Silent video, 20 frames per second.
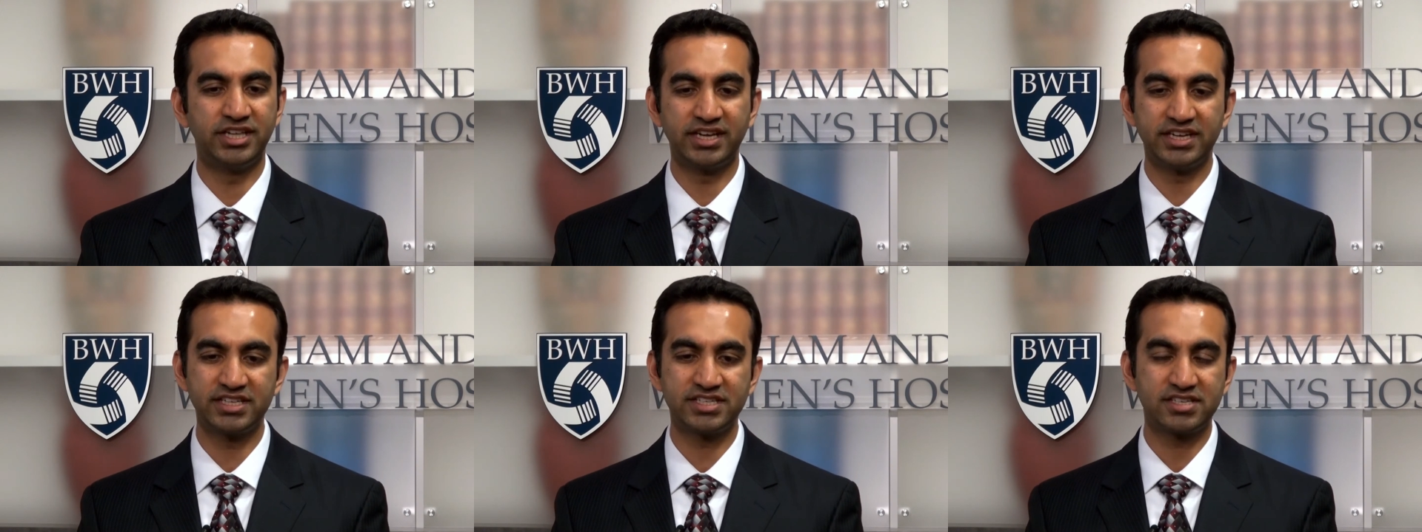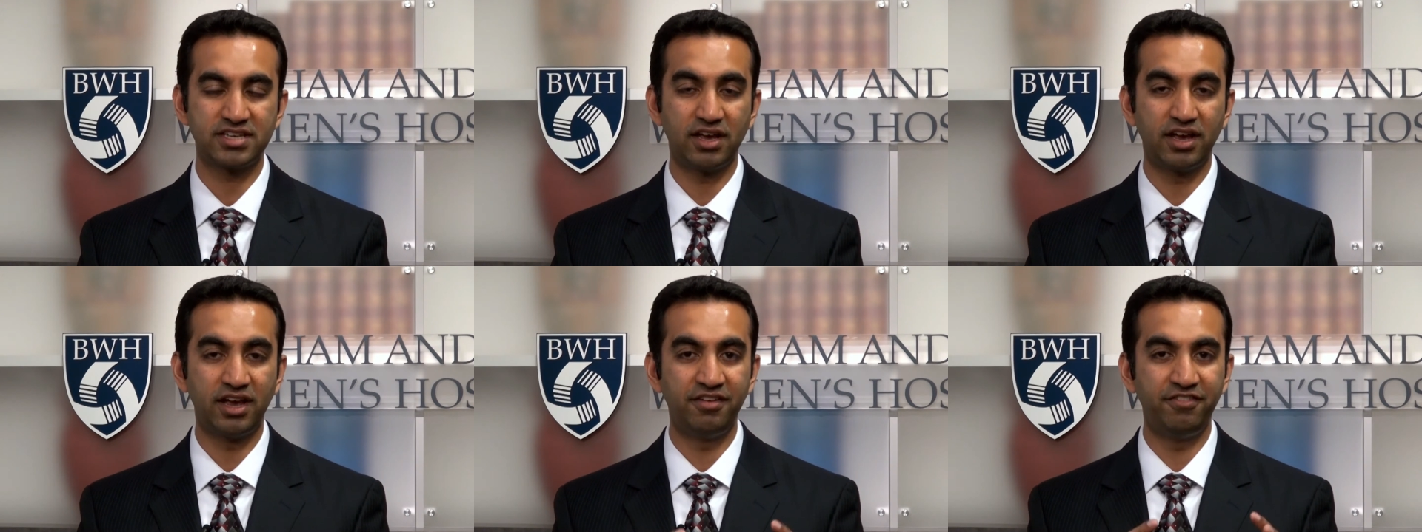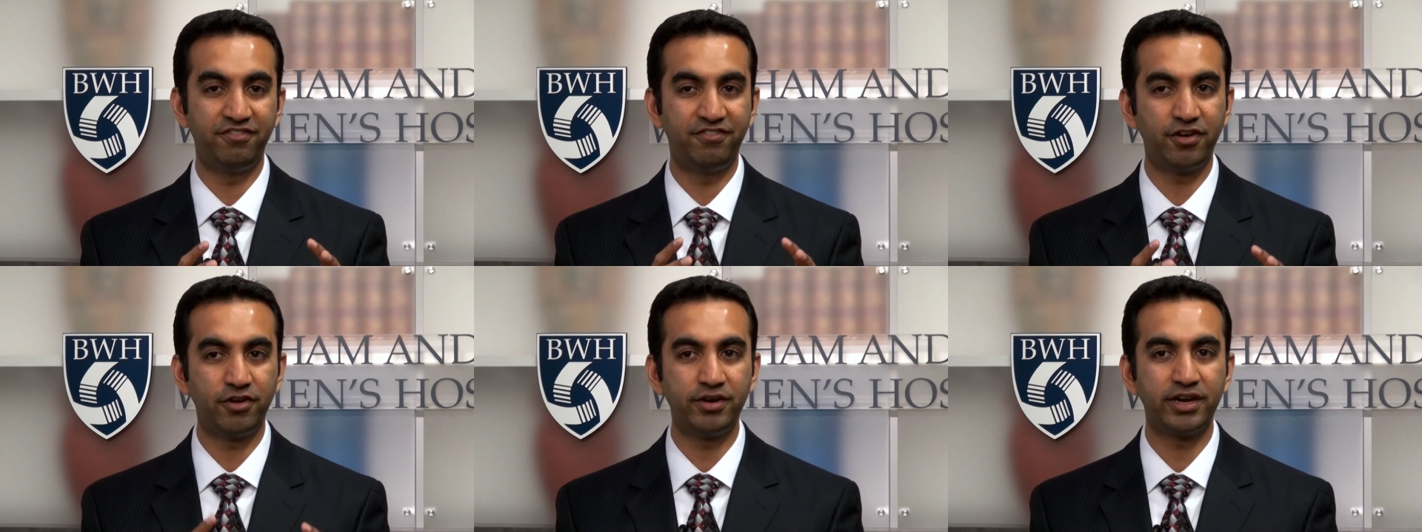That is a
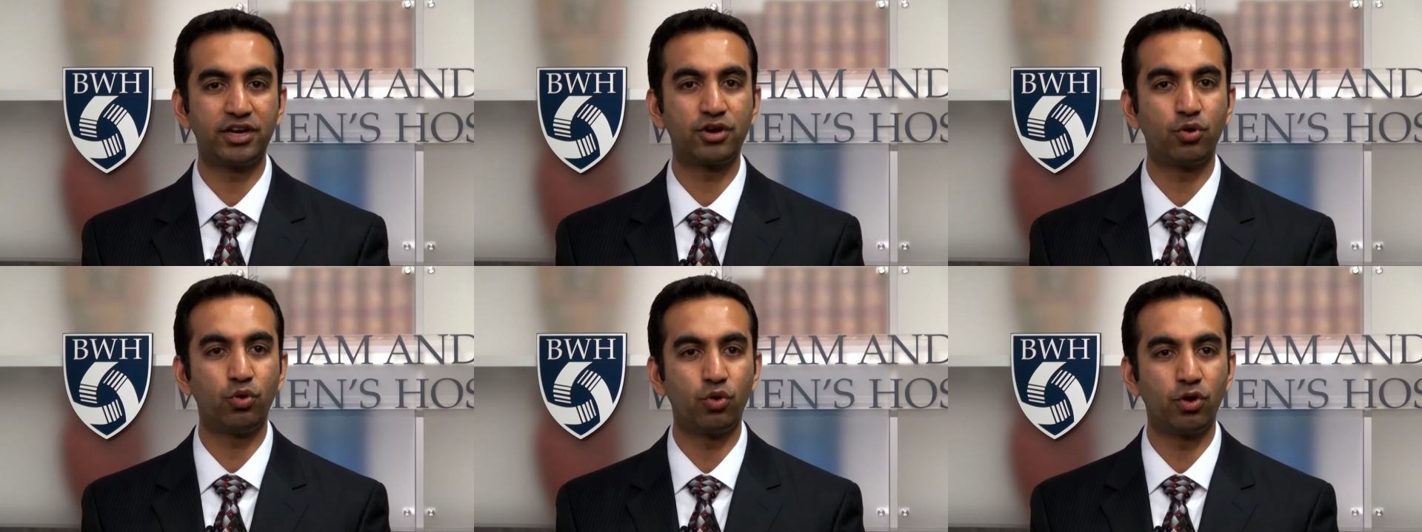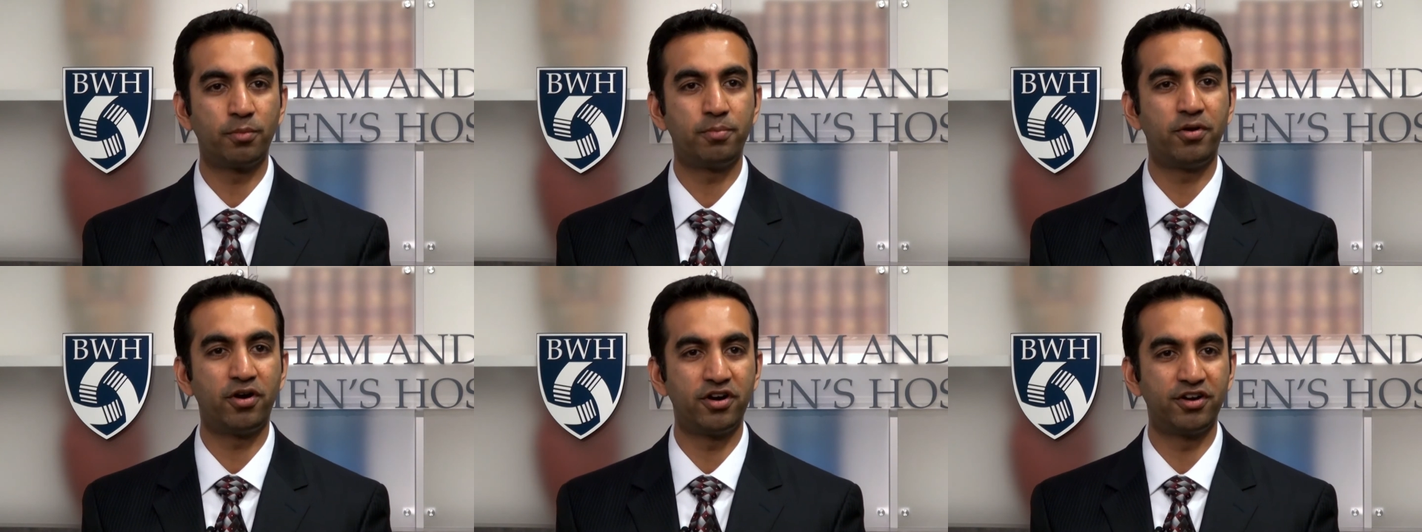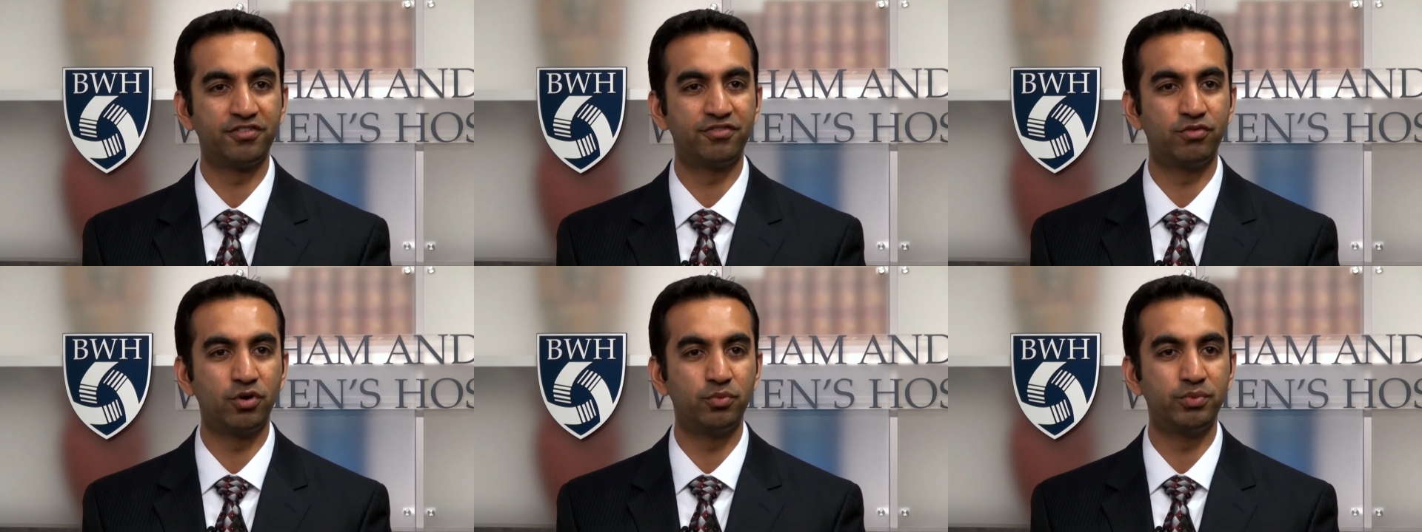very core
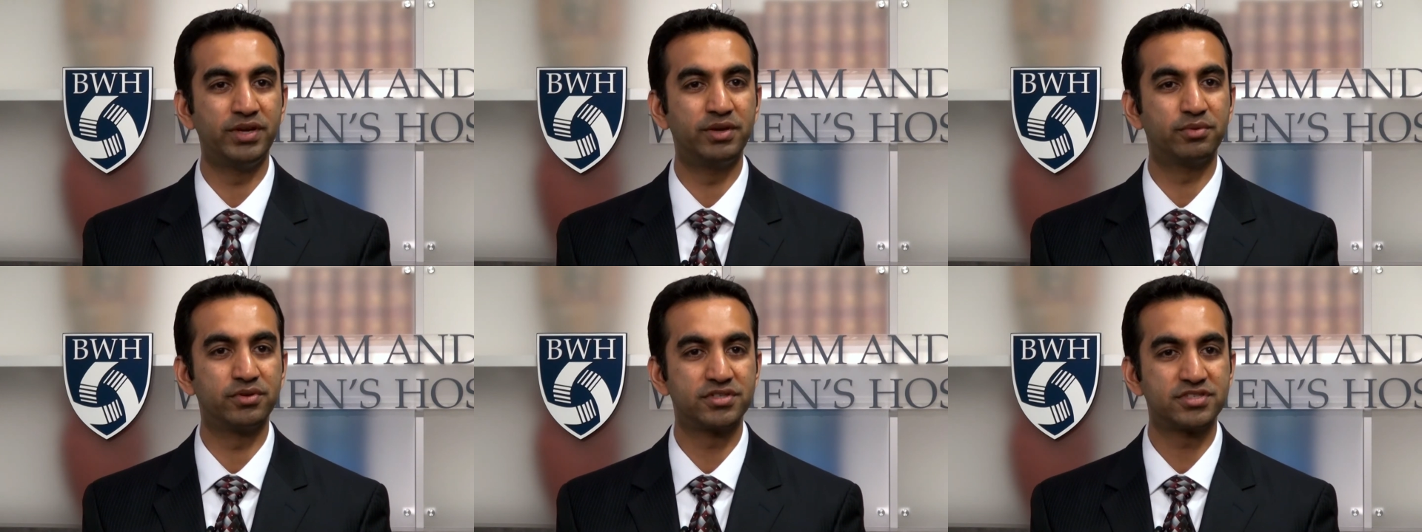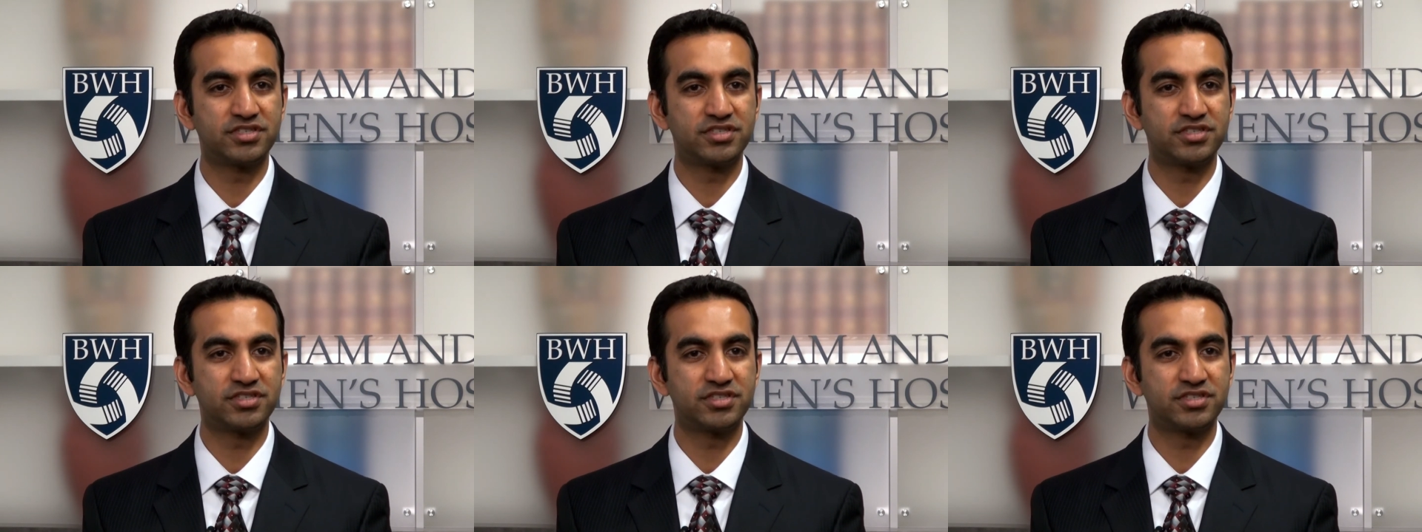part of what we will